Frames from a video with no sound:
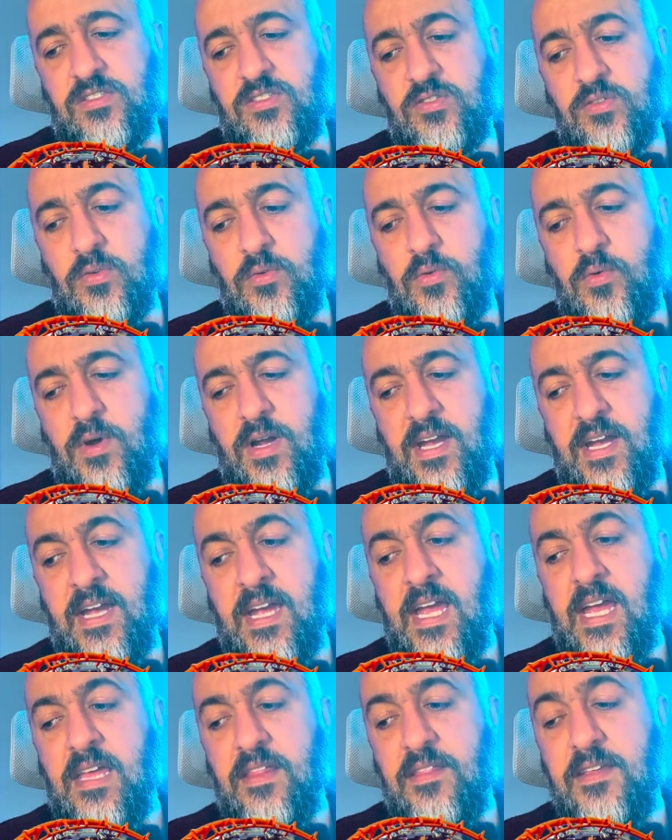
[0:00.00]
So
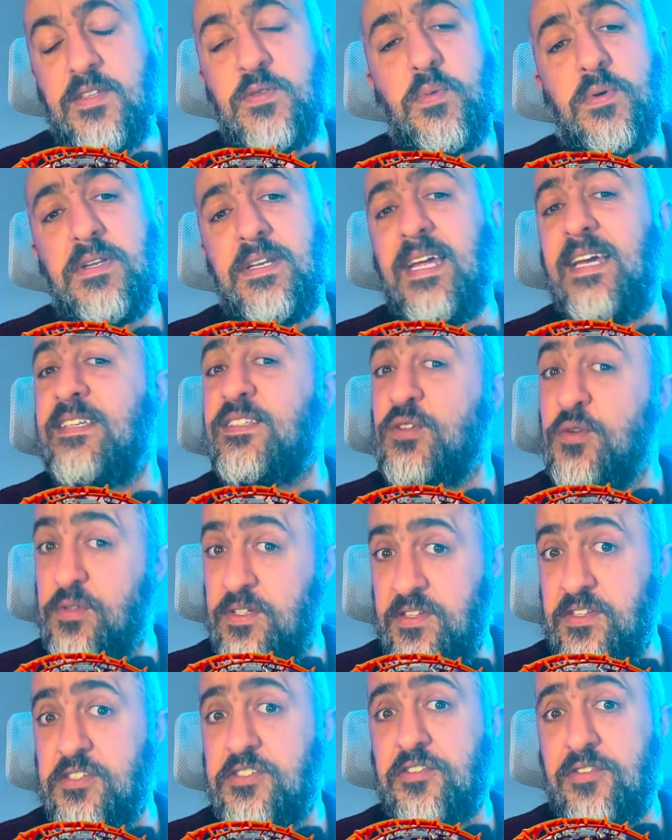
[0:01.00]
this one is going
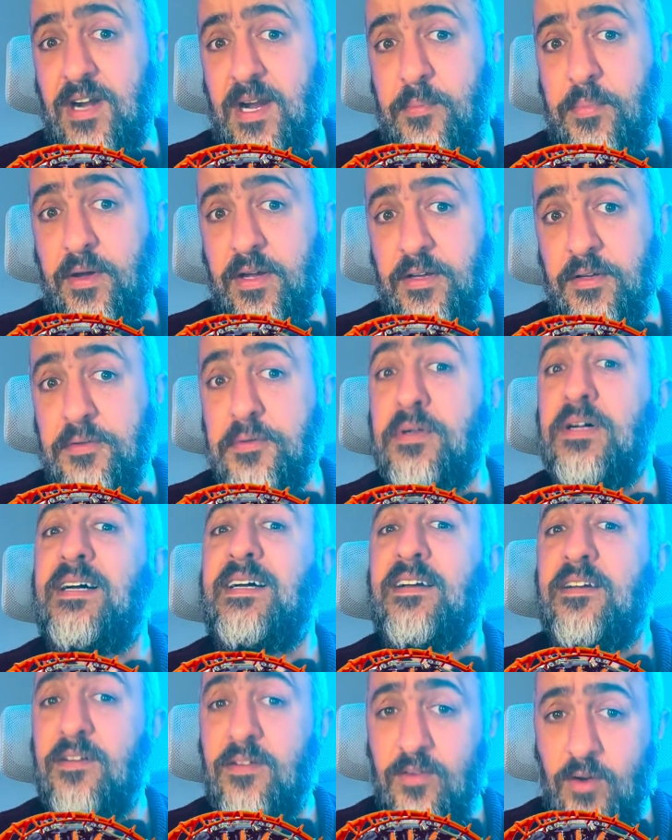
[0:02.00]
in the scrap pile
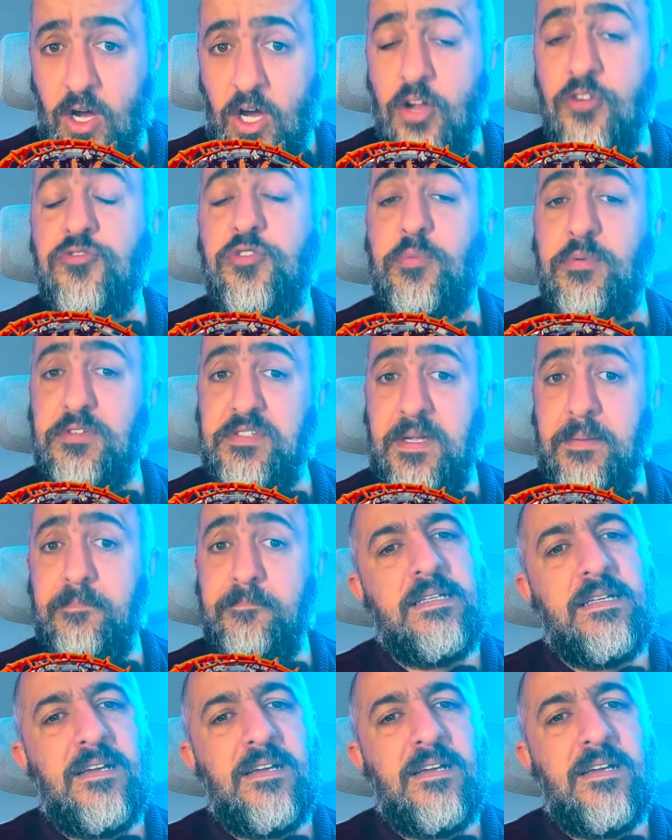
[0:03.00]
100%.